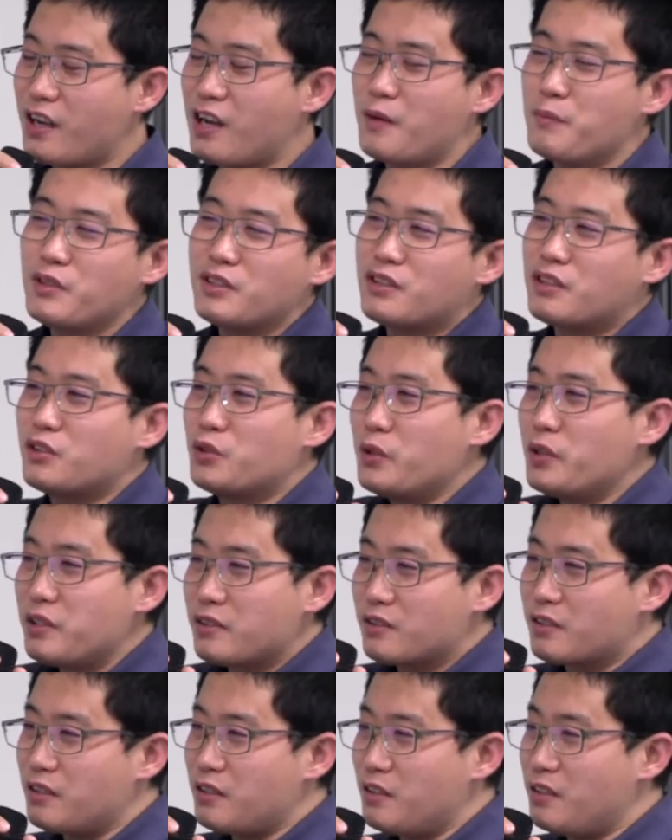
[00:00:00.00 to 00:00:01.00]
I mean the
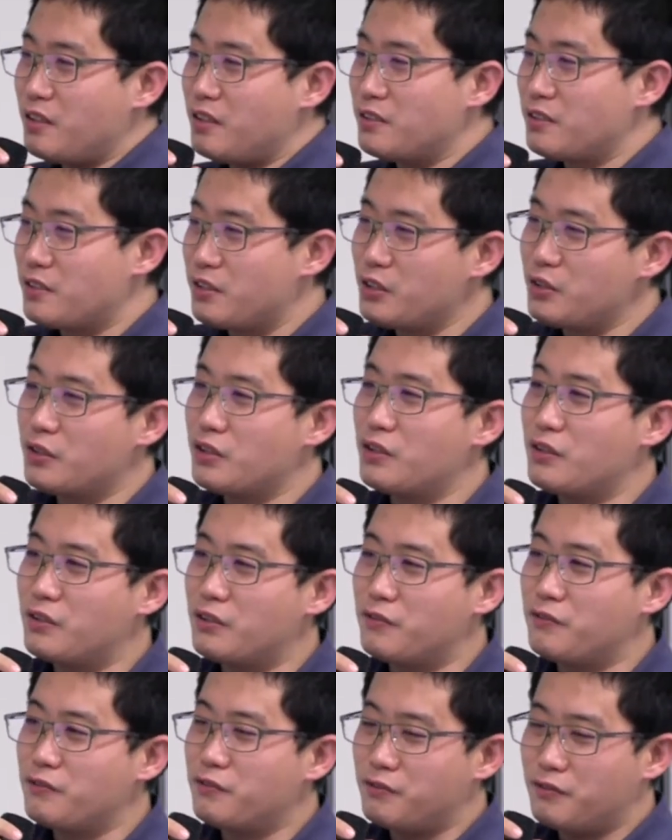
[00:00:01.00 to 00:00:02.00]
risk is
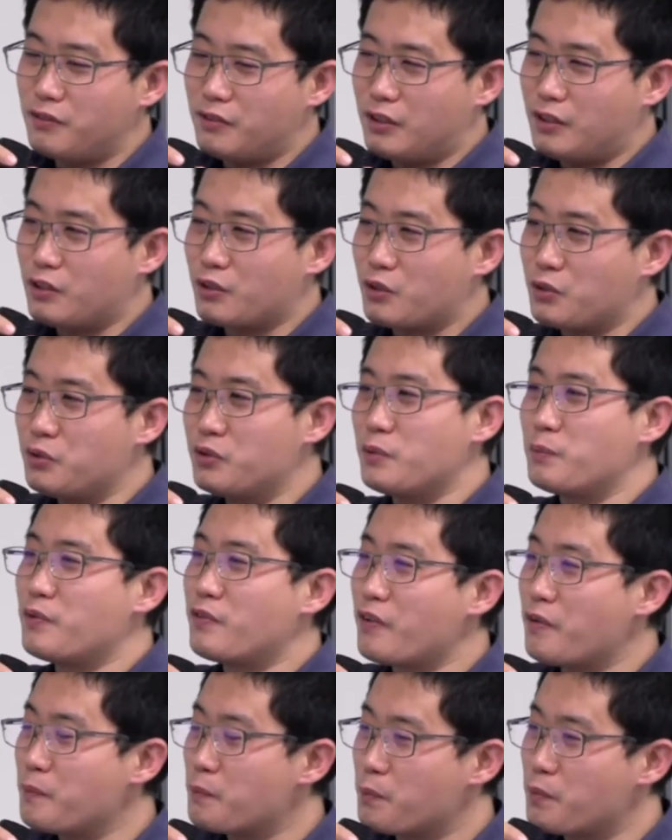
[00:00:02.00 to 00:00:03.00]
still a good
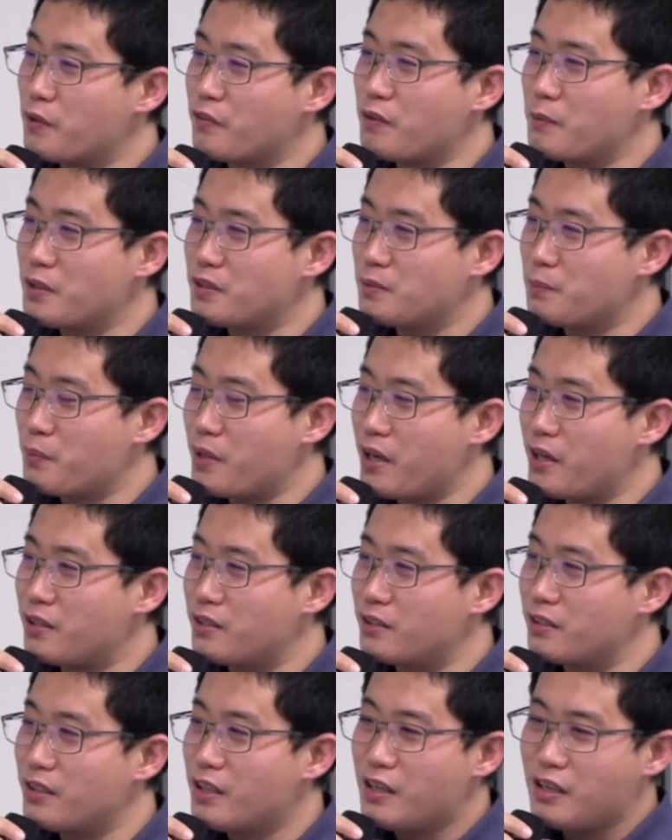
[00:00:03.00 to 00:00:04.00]
performance
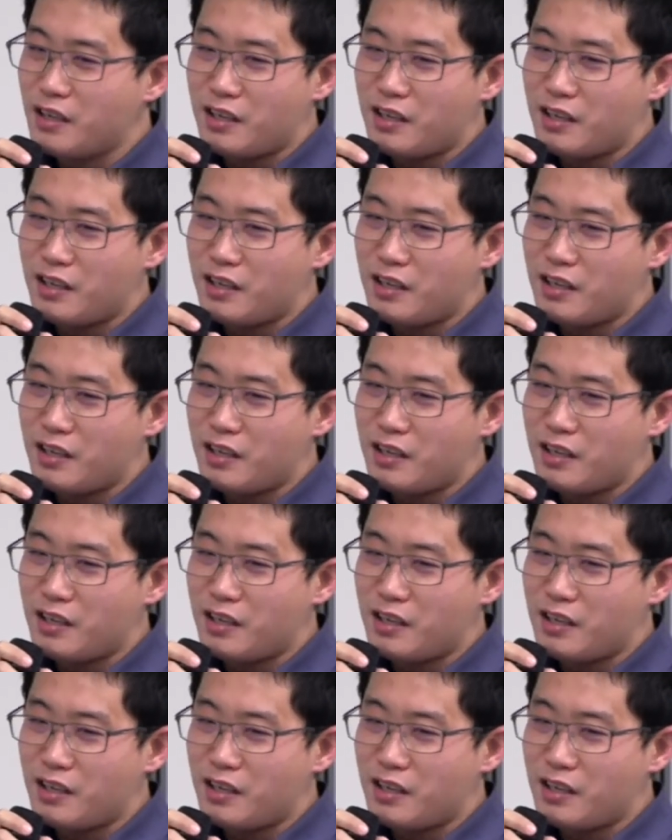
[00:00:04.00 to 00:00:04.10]
measure.